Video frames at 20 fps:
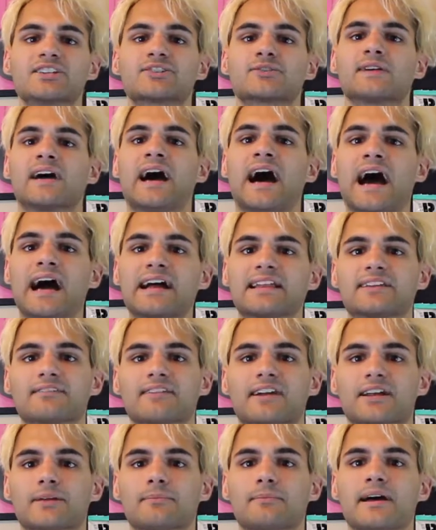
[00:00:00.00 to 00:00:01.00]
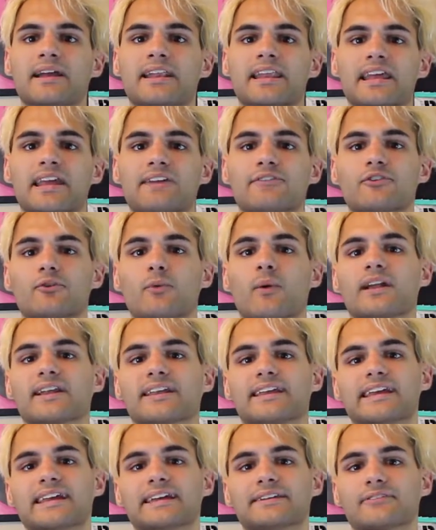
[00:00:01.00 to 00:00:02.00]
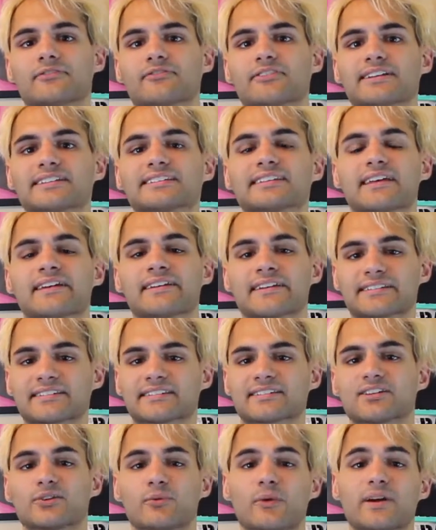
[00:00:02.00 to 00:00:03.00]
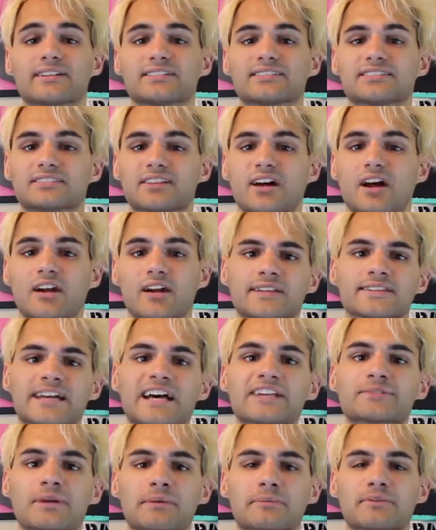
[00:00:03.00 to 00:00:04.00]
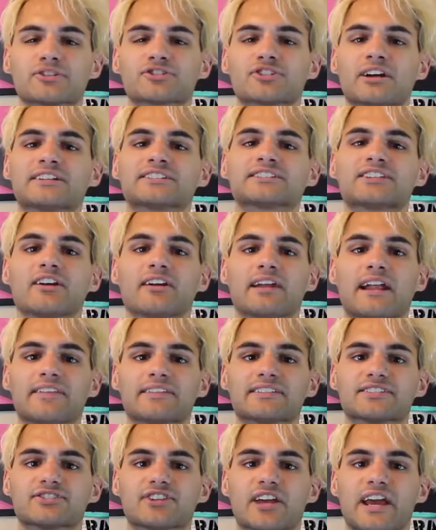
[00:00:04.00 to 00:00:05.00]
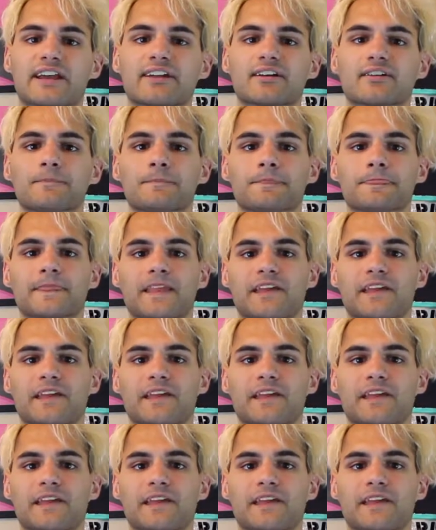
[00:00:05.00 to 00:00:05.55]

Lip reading: So I highly recommend it if you want to get into reselling. It's a good way to start. That's what I'm going to try starting on this channel.